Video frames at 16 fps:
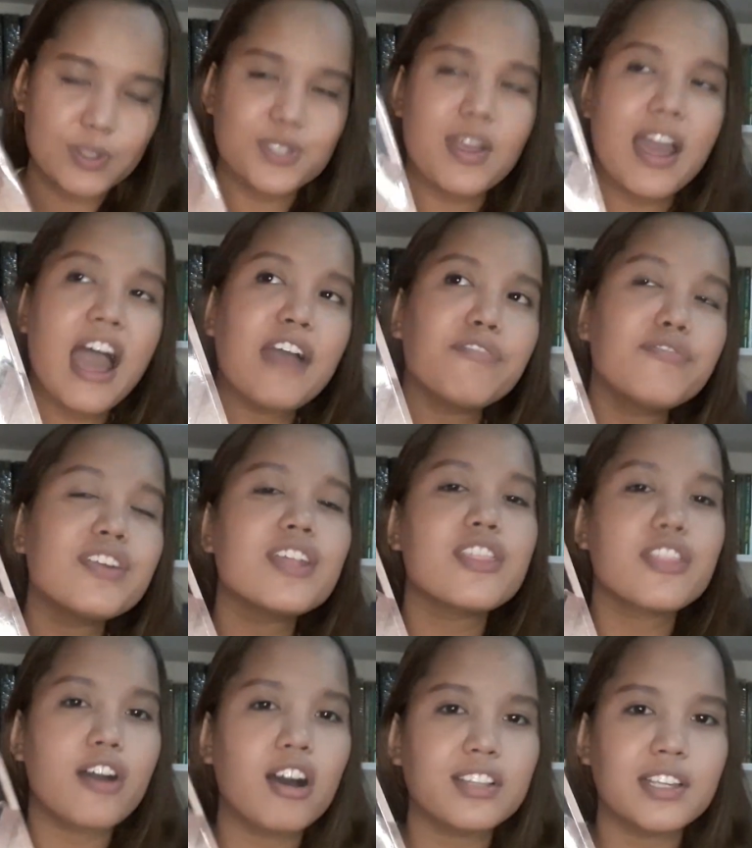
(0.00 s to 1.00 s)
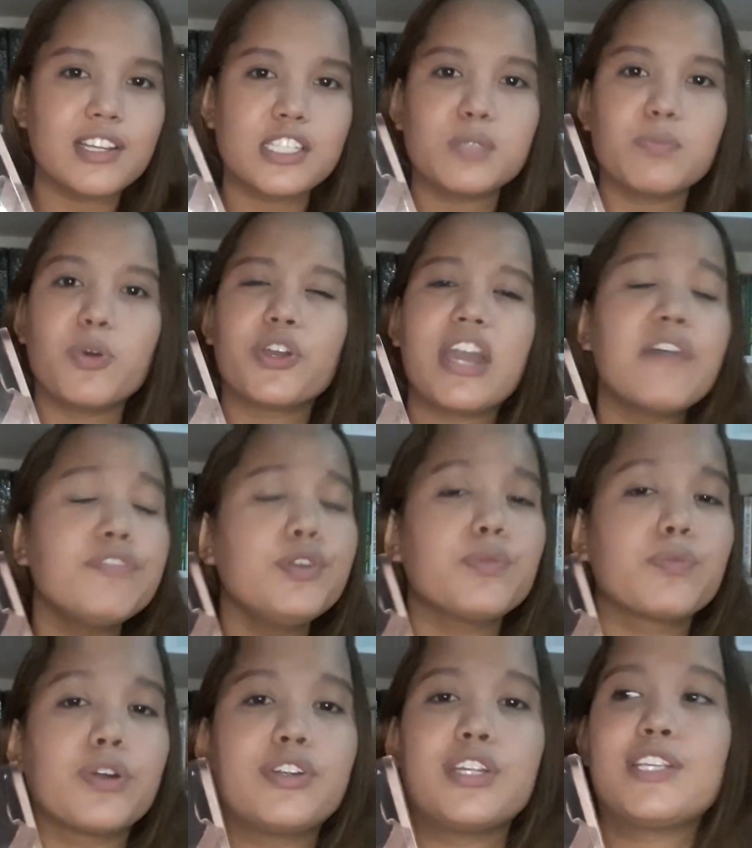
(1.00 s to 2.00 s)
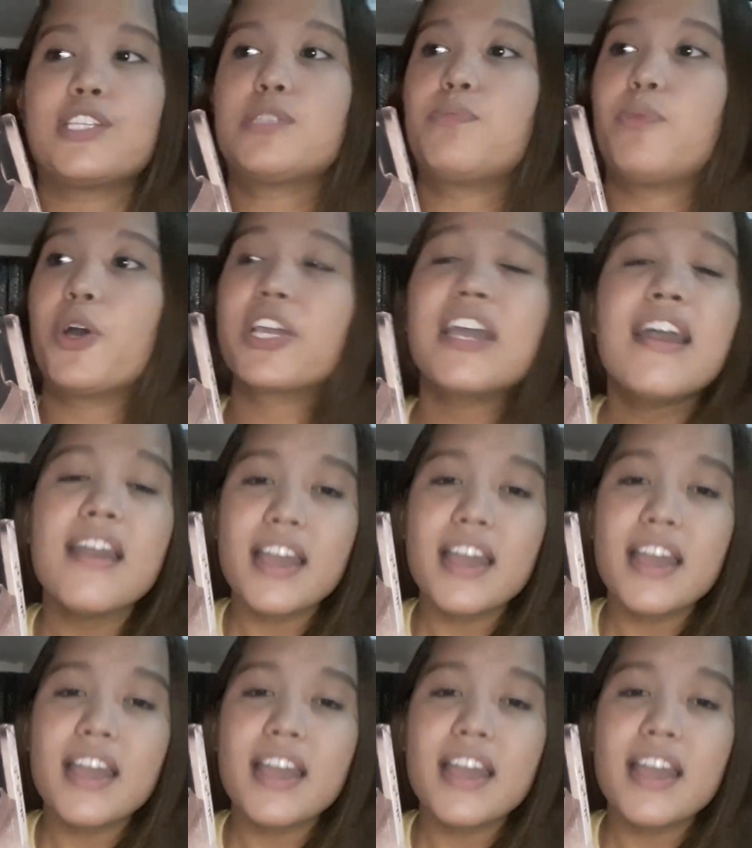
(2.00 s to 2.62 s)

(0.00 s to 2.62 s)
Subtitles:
So every thought in this book, every word in this book